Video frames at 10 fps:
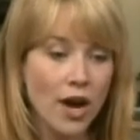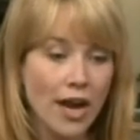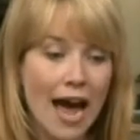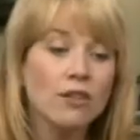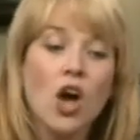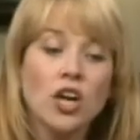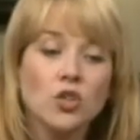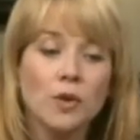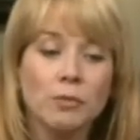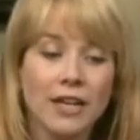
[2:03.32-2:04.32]
How long
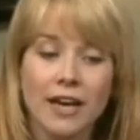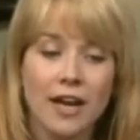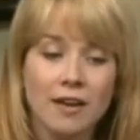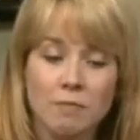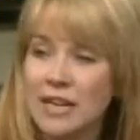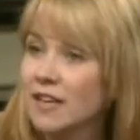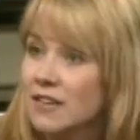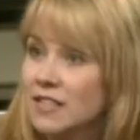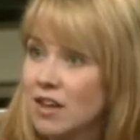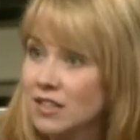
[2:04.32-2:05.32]
do we plan on being in
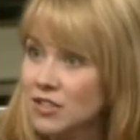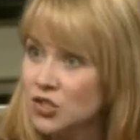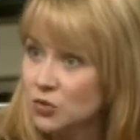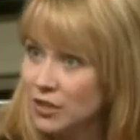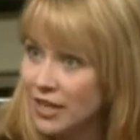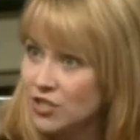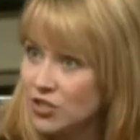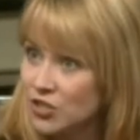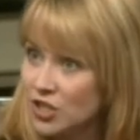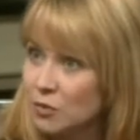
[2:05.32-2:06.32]
this long-distance
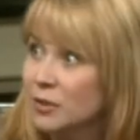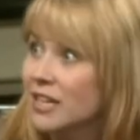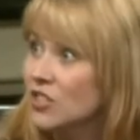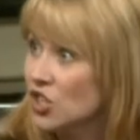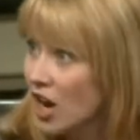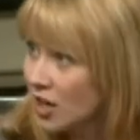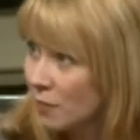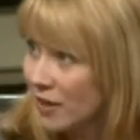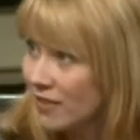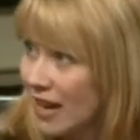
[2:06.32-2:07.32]
relationship? Let's talk
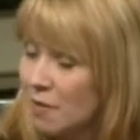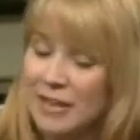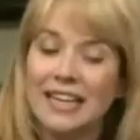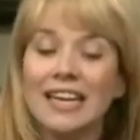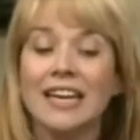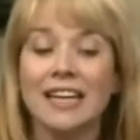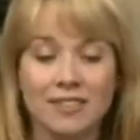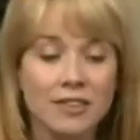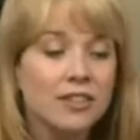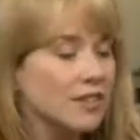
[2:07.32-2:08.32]
about that. I mean,
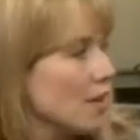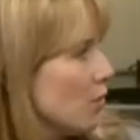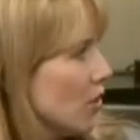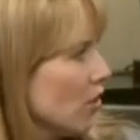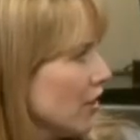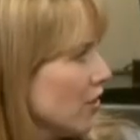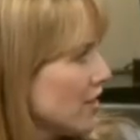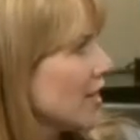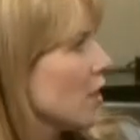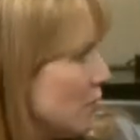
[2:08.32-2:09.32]
someone earlier
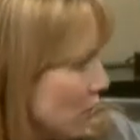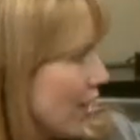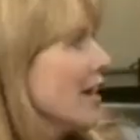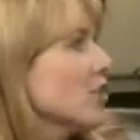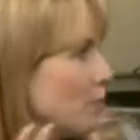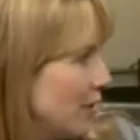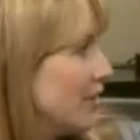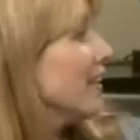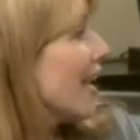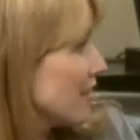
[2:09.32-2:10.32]
said communication.
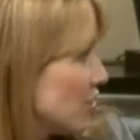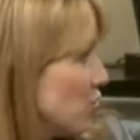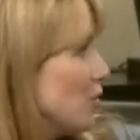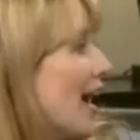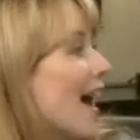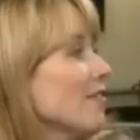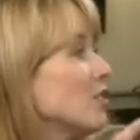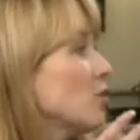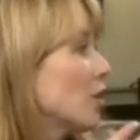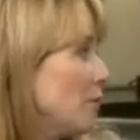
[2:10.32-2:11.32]
Yes, you have
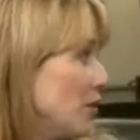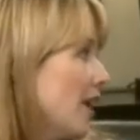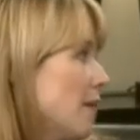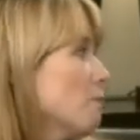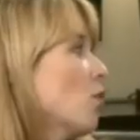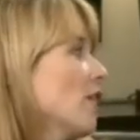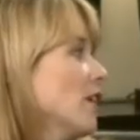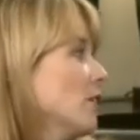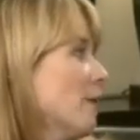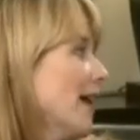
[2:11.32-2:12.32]
to communicate more
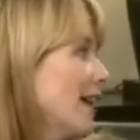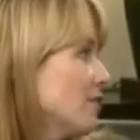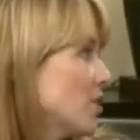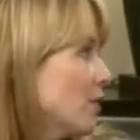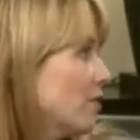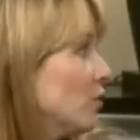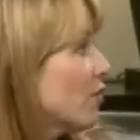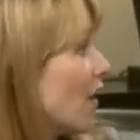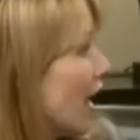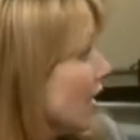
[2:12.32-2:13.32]
than you might have to if you've
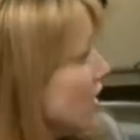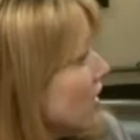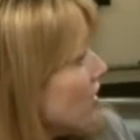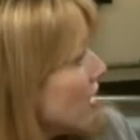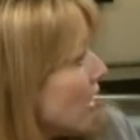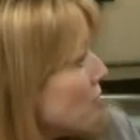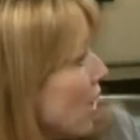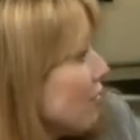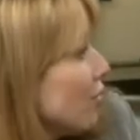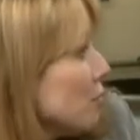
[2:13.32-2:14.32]
got
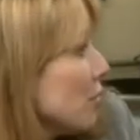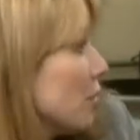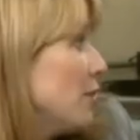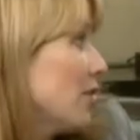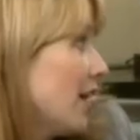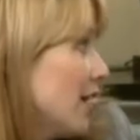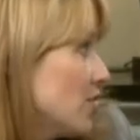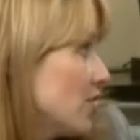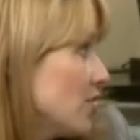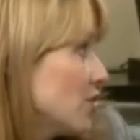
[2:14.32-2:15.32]
nonverbal
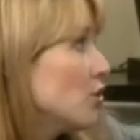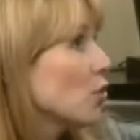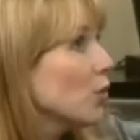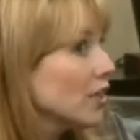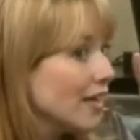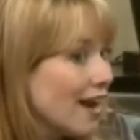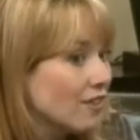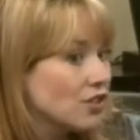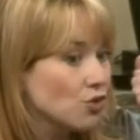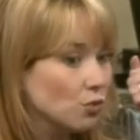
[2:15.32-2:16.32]
communication. So you're really
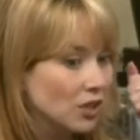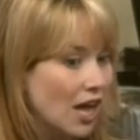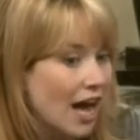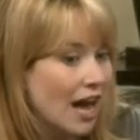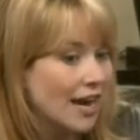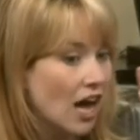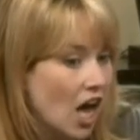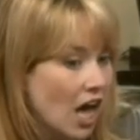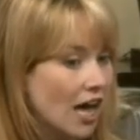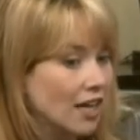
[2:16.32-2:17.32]
having to rely
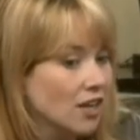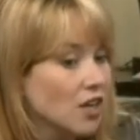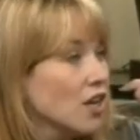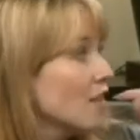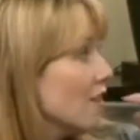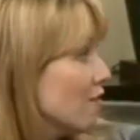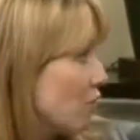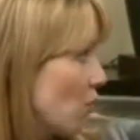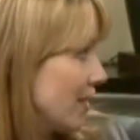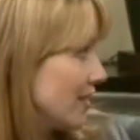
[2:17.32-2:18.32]
on the
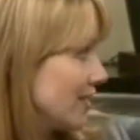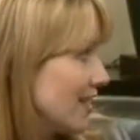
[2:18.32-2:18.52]
voice.